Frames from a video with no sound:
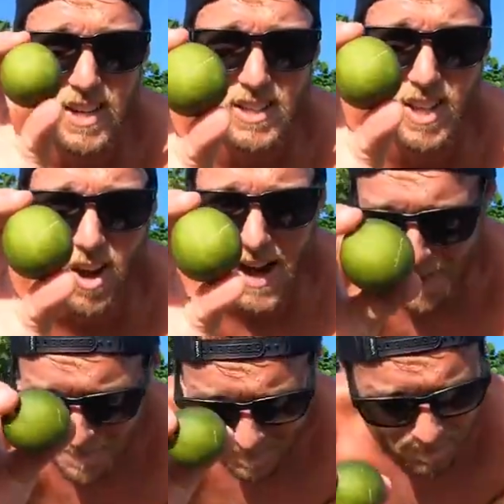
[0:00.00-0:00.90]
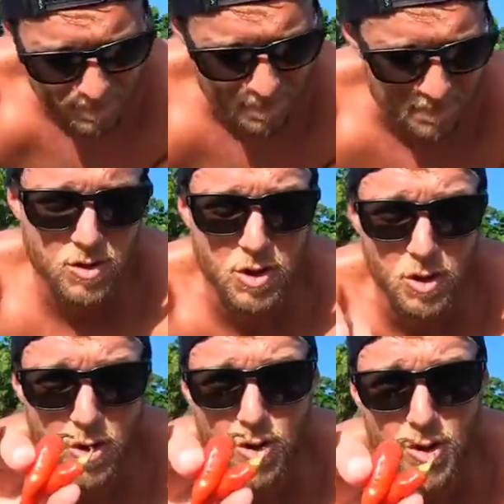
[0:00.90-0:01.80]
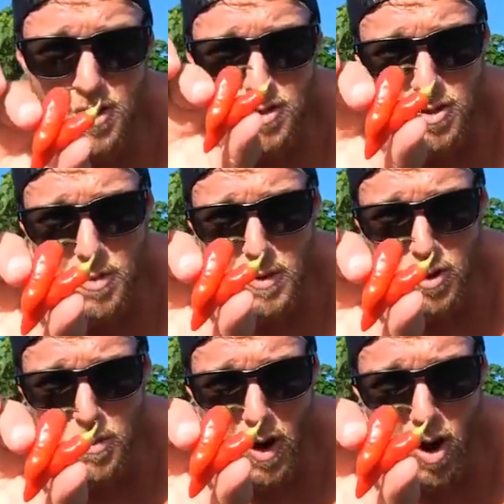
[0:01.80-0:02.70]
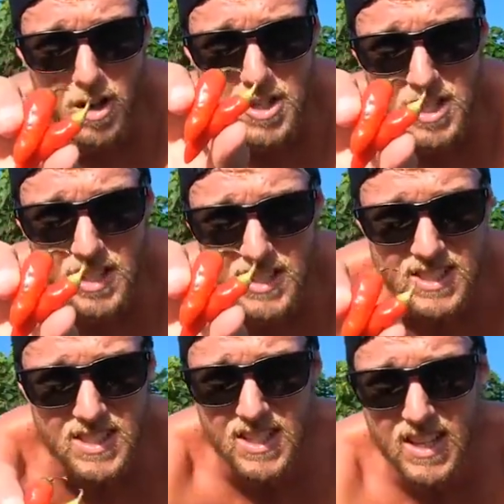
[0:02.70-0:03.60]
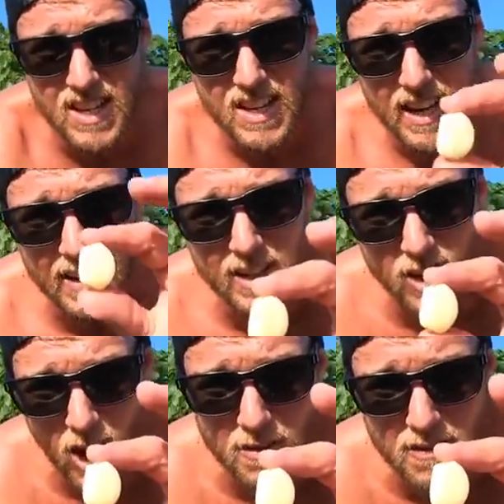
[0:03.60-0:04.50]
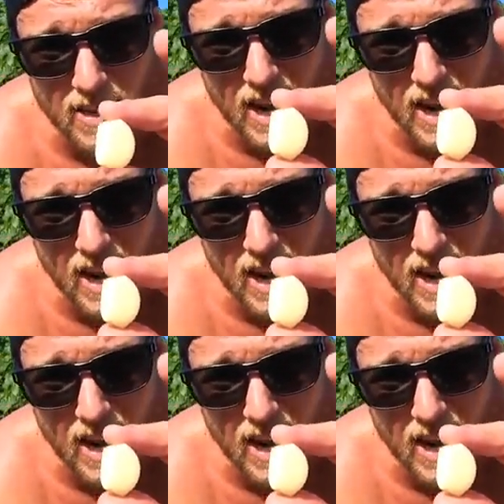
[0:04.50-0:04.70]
a lime, 2 super duper hot chilies, and a clove of